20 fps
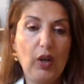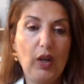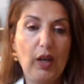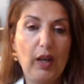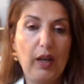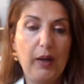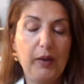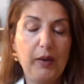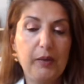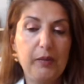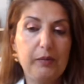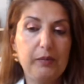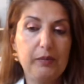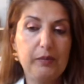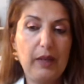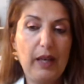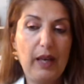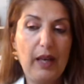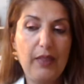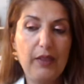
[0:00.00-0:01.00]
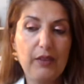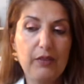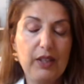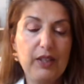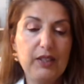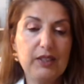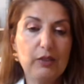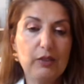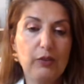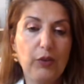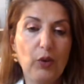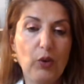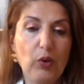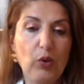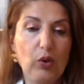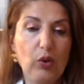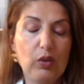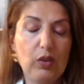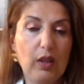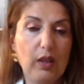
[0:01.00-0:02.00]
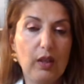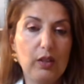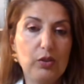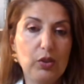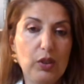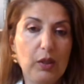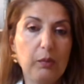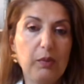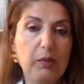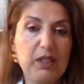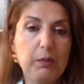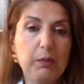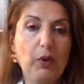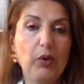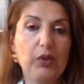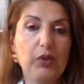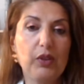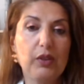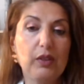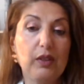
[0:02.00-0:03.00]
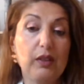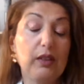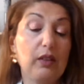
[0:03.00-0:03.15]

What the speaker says: and the reason for doing bespoke,